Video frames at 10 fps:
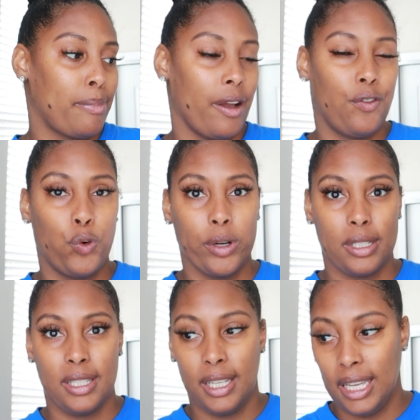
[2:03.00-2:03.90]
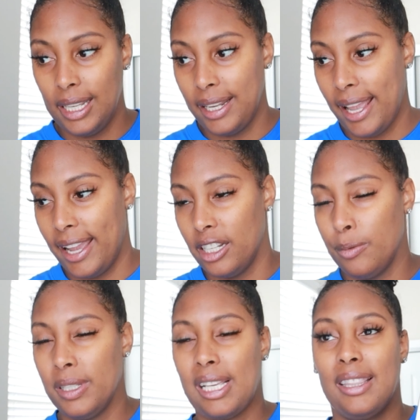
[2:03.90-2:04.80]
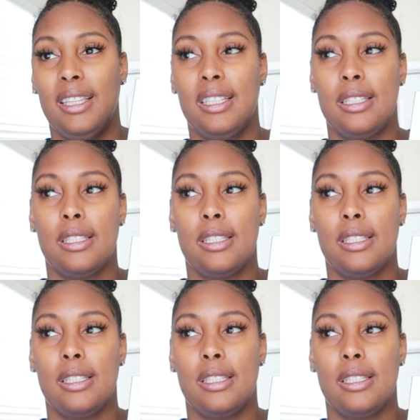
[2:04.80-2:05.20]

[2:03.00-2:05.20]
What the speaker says: by 14 inch because I think this